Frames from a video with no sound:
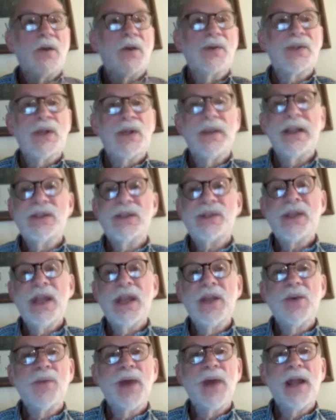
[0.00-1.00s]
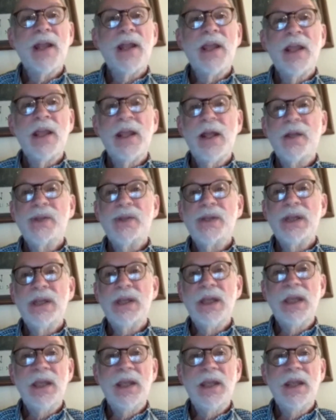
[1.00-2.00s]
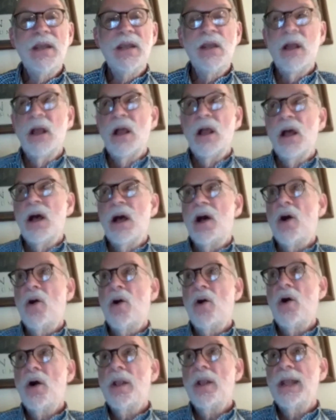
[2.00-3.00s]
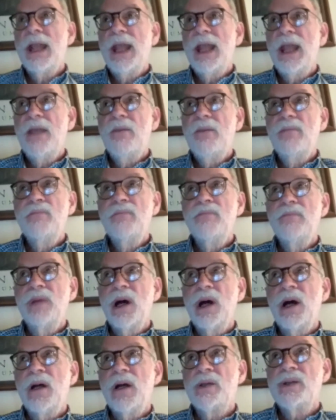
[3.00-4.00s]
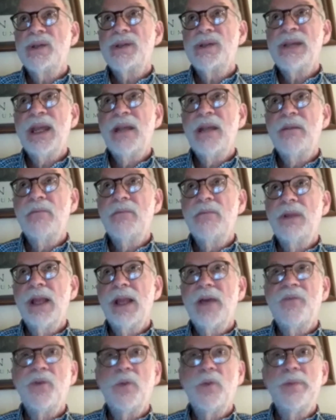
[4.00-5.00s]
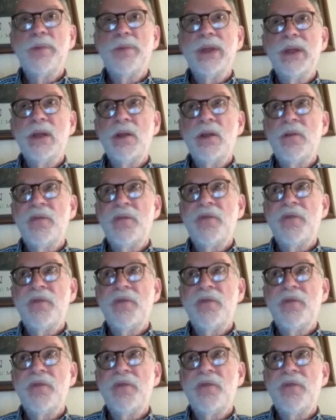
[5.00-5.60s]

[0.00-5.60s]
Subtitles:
So let's say you're writing an LTE on a state level bill